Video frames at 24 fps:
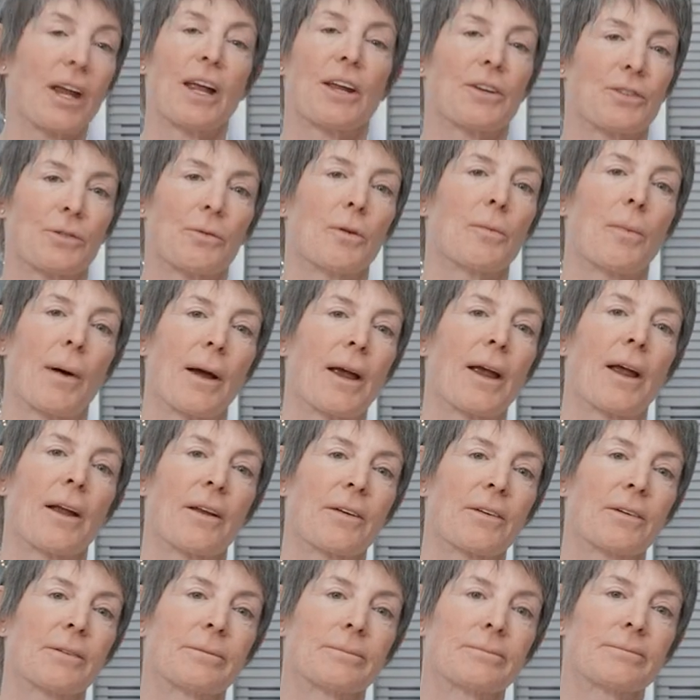can't do it by
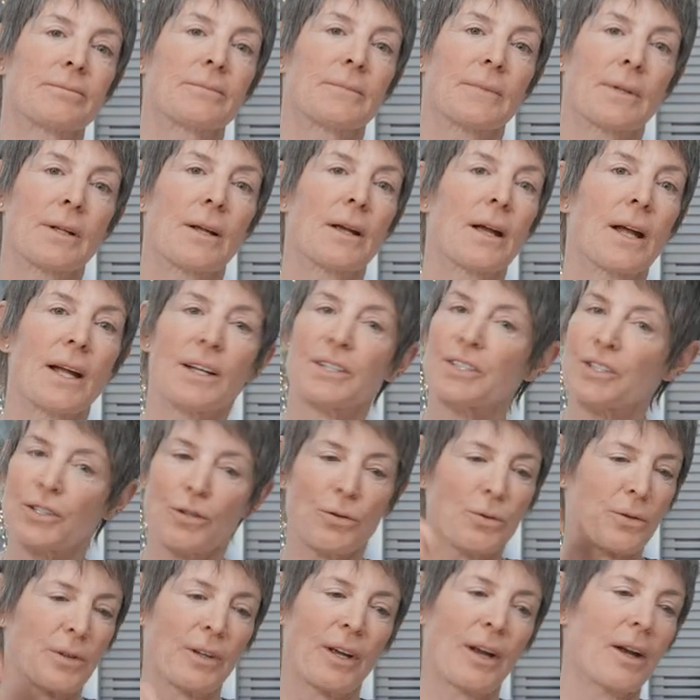hand. It's
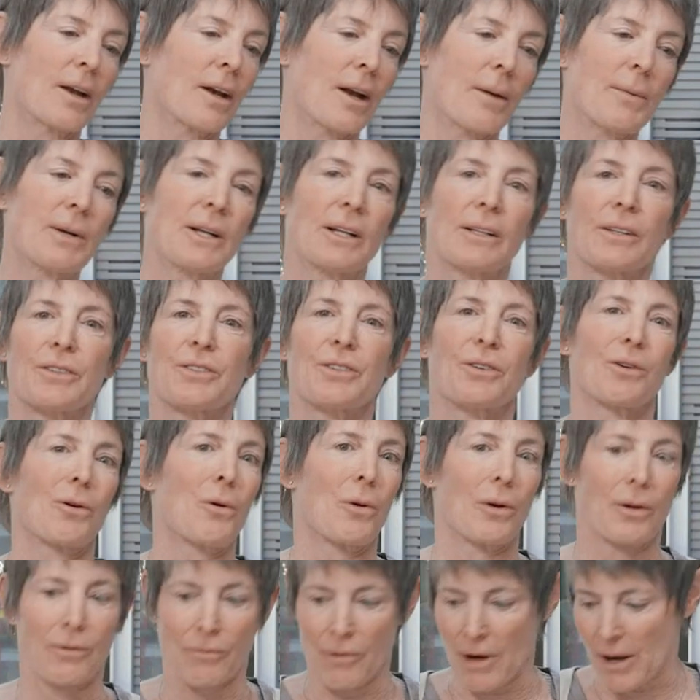too thin. I mean, unless you're
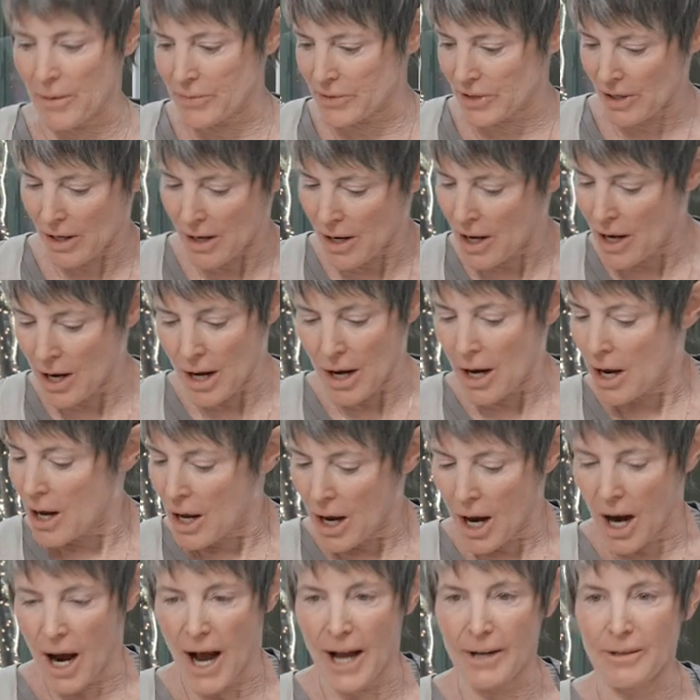Gordon Ramsay.
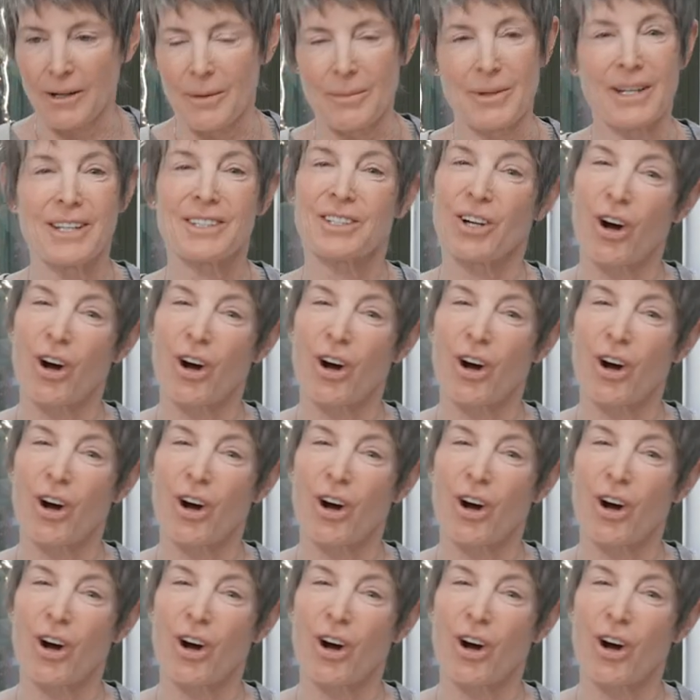It's